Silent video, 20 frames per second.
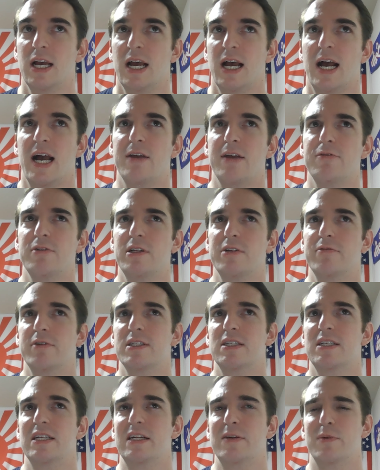I really
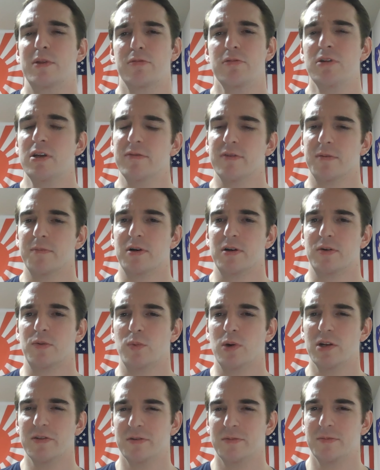resonated with 3 of them, but
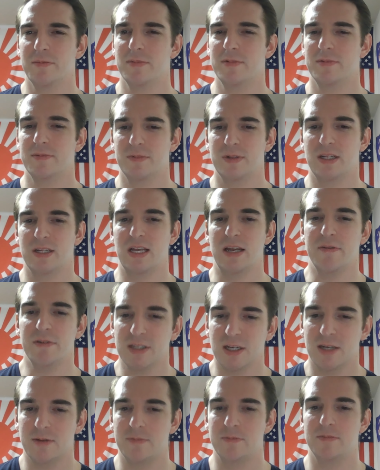one of them, every
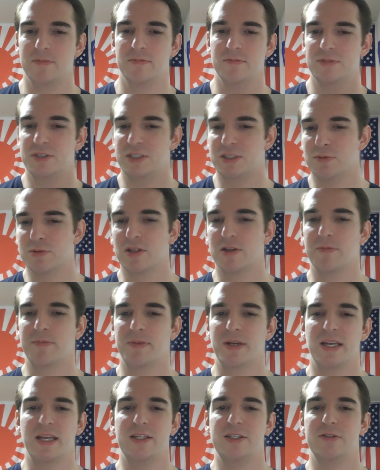time she was on the
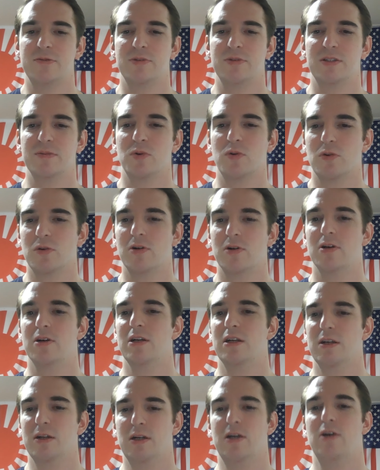page, it was more,
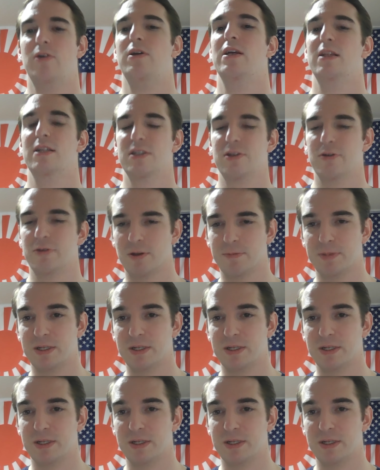okay, let's hurry up